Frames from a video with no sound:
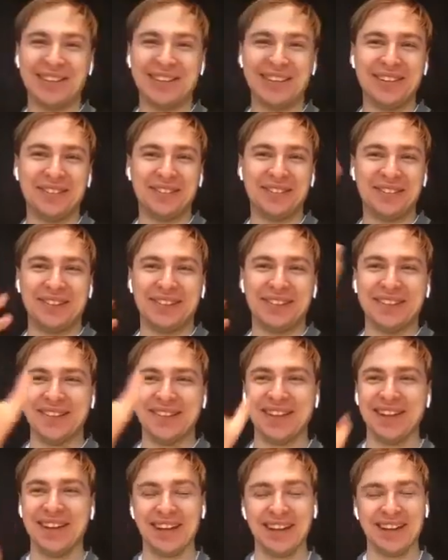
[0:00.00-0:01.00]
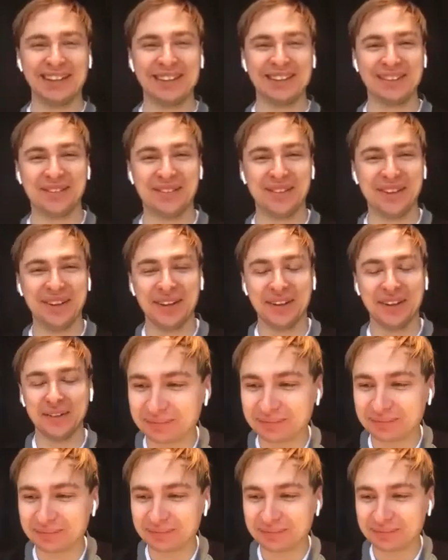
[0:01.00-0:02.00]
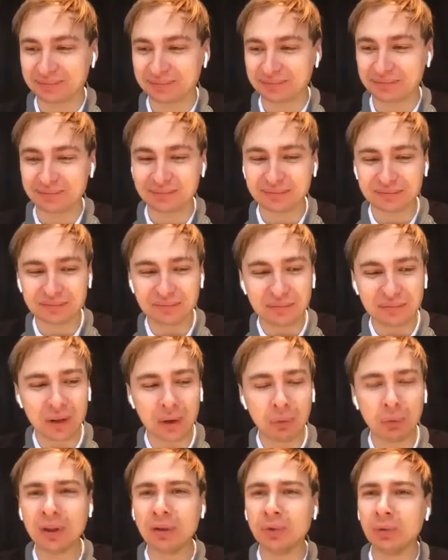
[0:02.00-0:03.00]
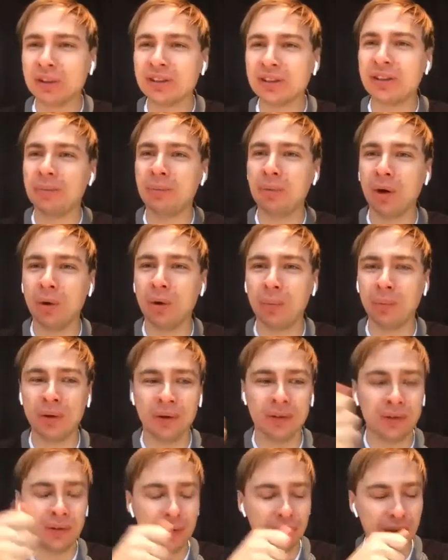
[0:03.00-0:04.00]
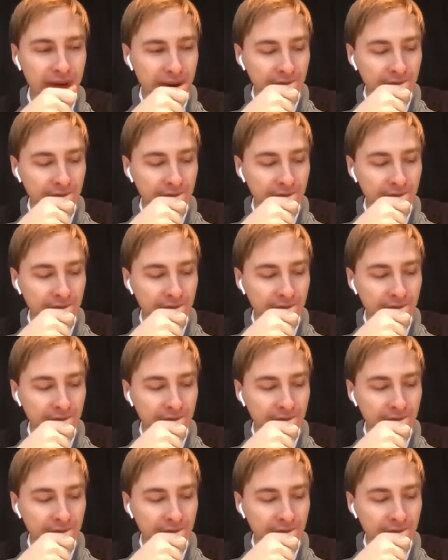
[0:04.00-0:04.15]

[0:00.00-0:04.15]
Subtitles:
different sphere. What was the moment